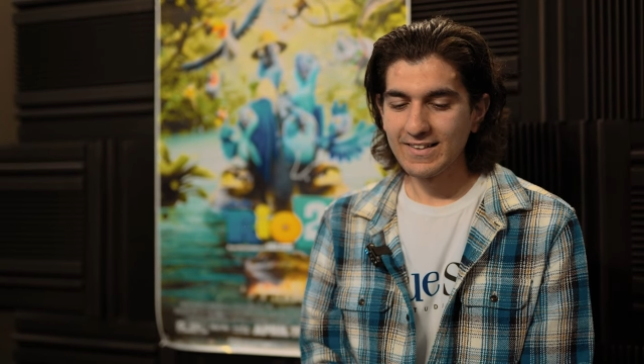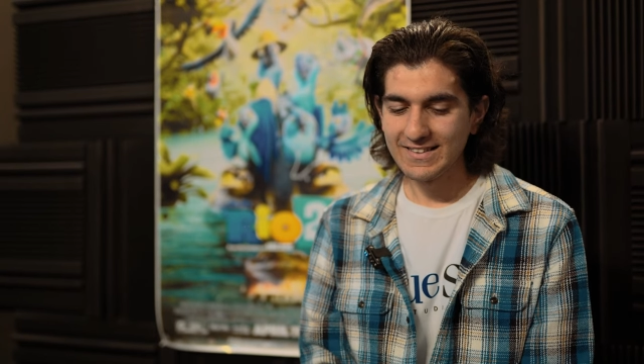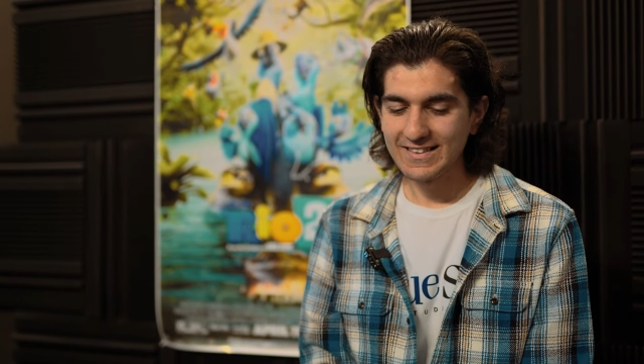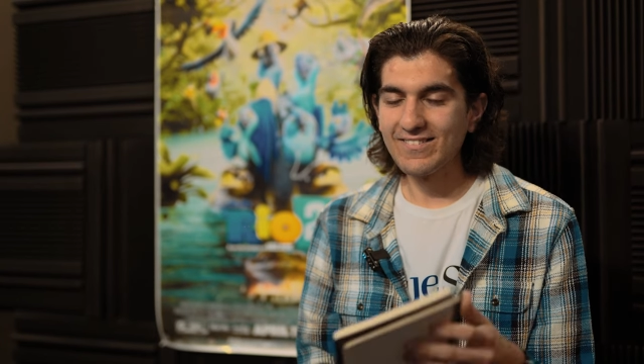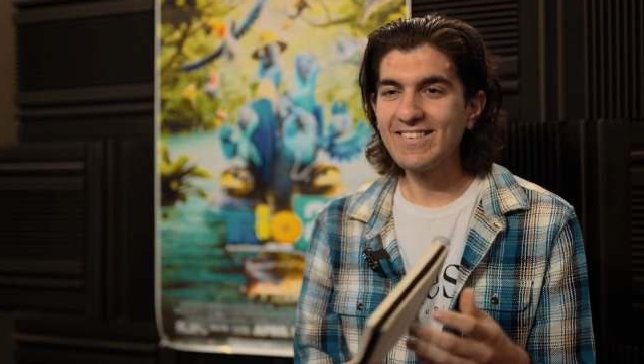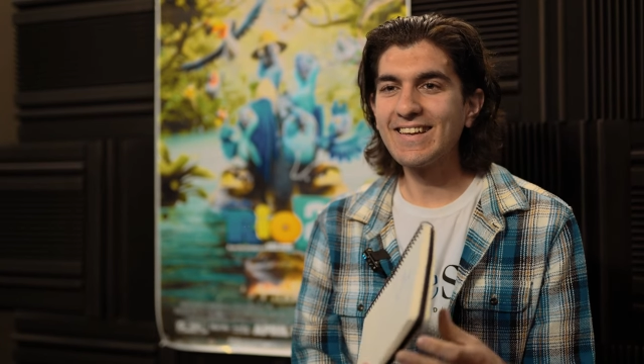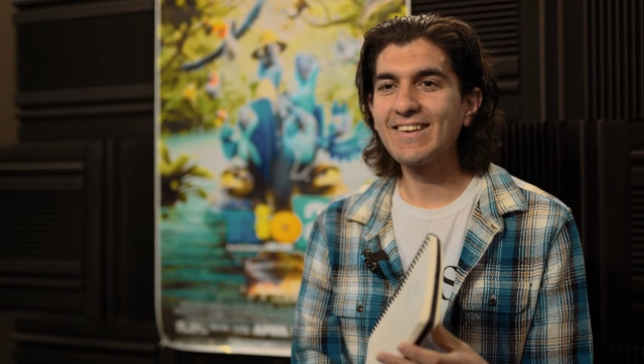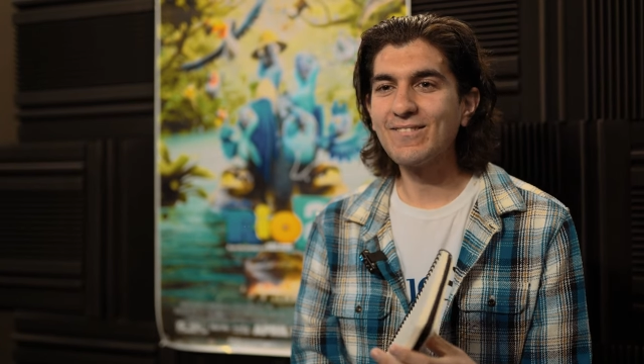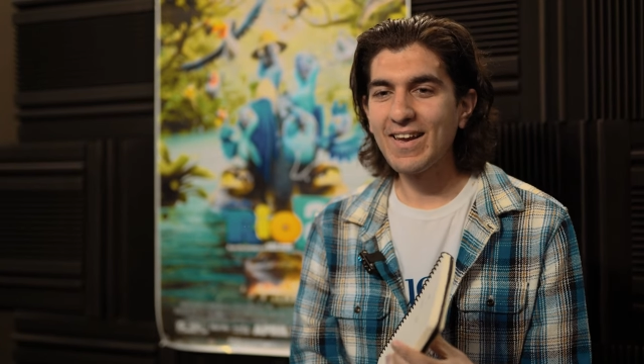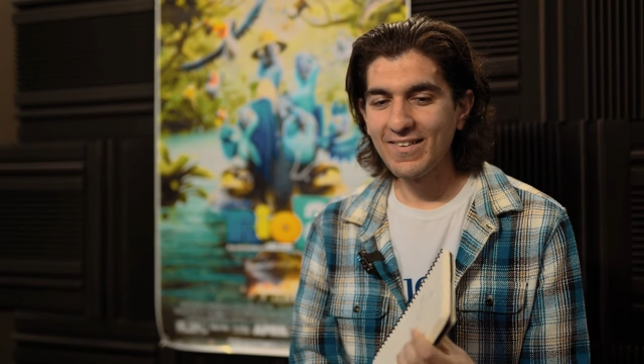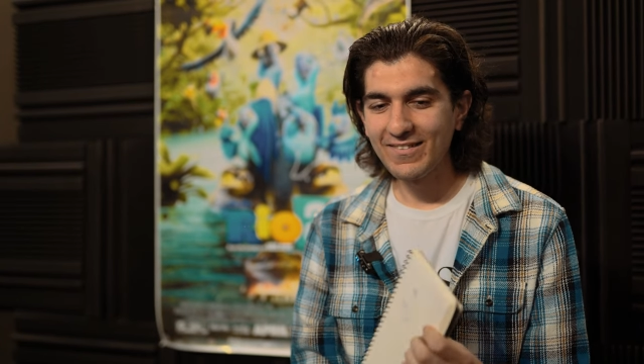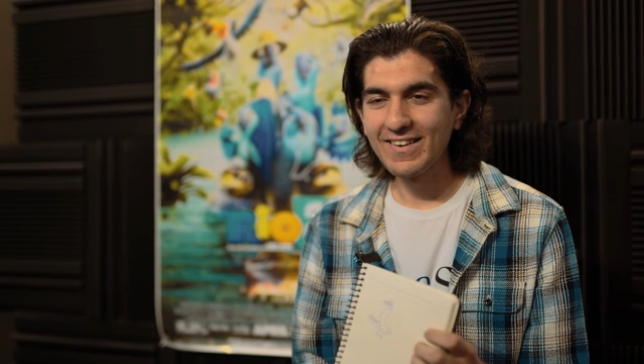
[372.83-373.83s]
Something
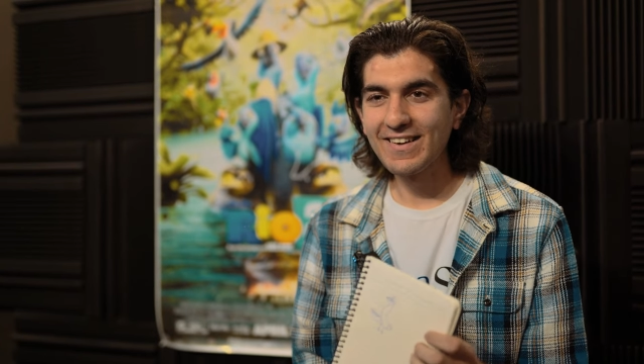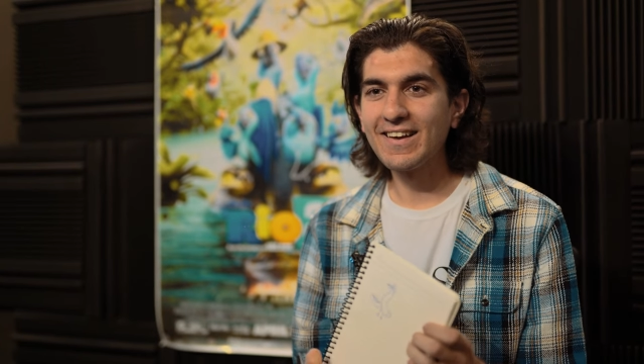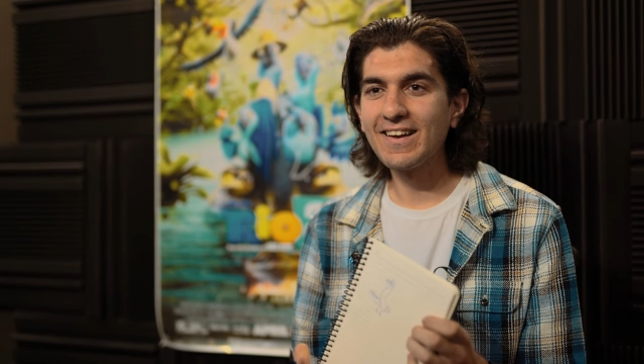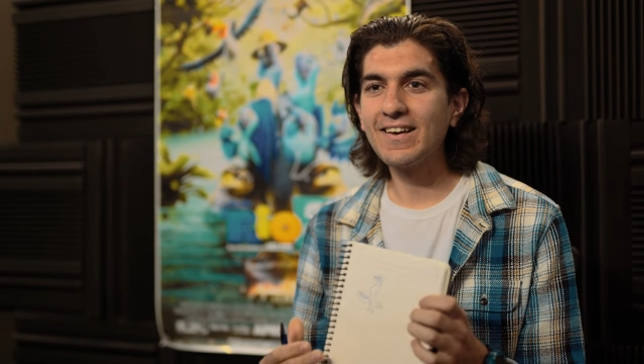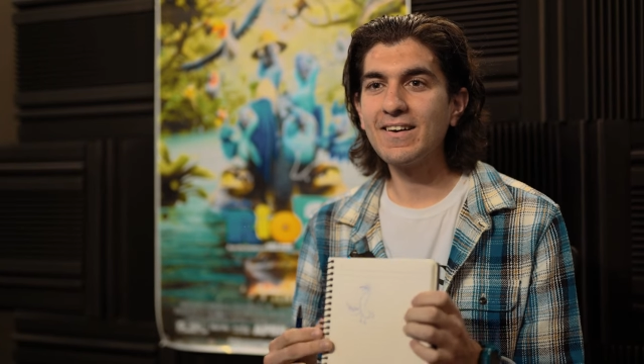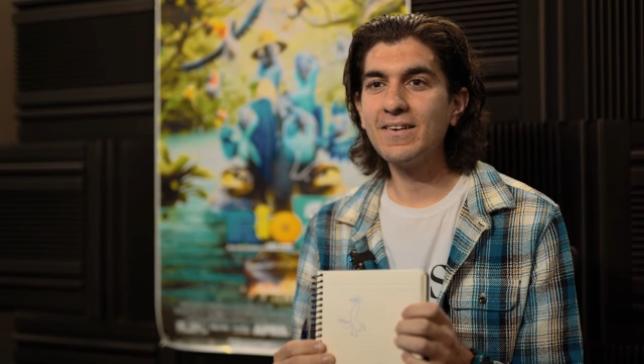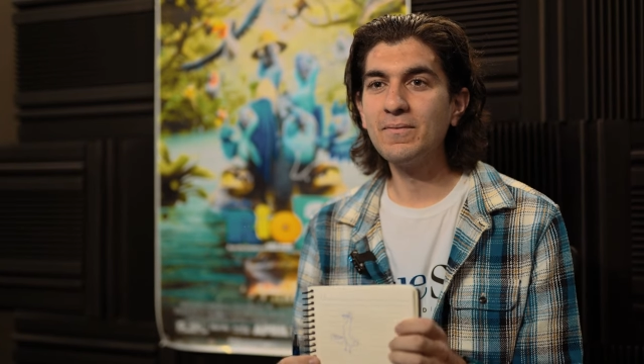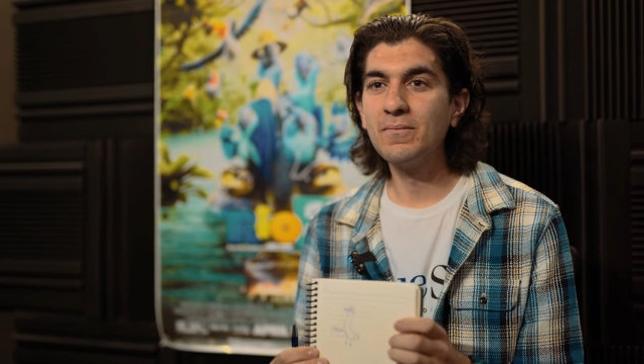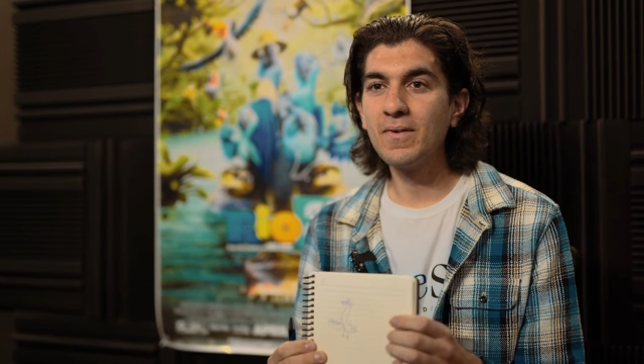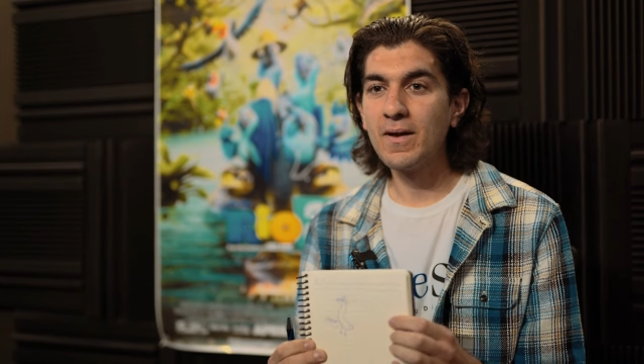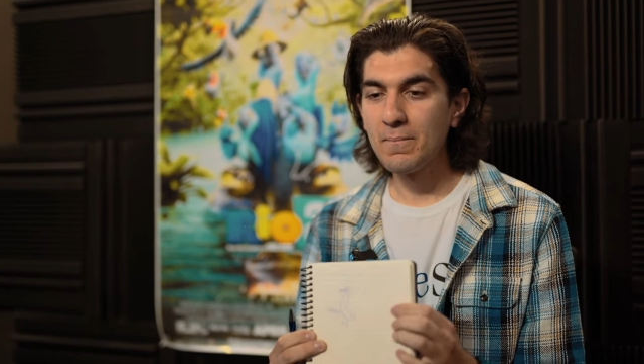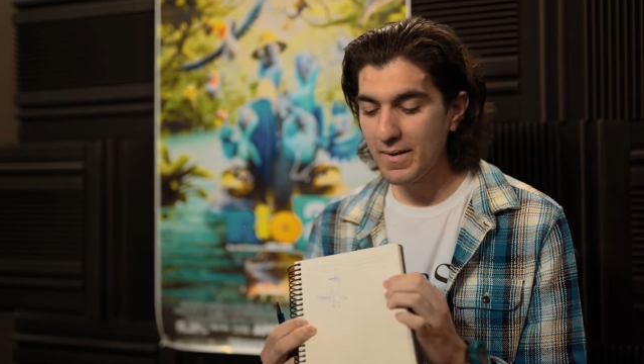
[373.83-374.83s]
maybe,
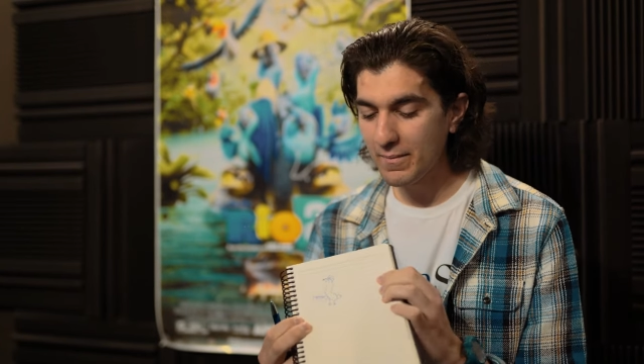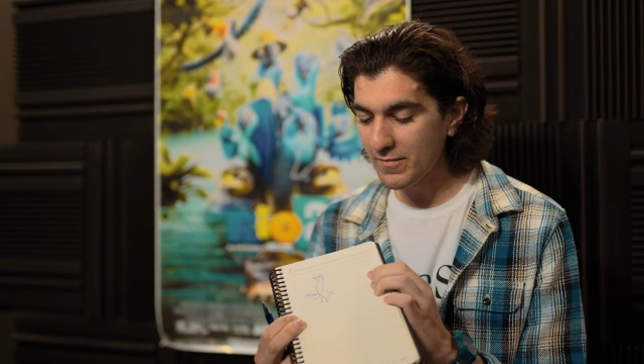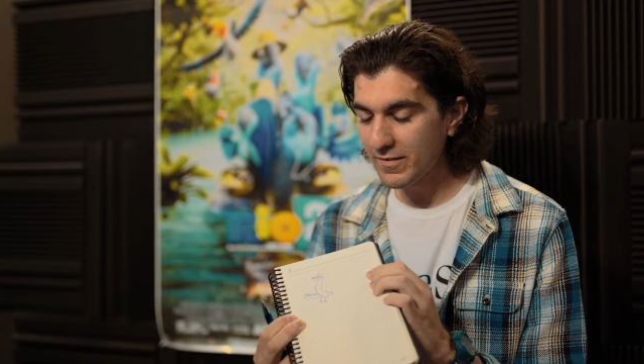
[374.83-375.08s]
maybe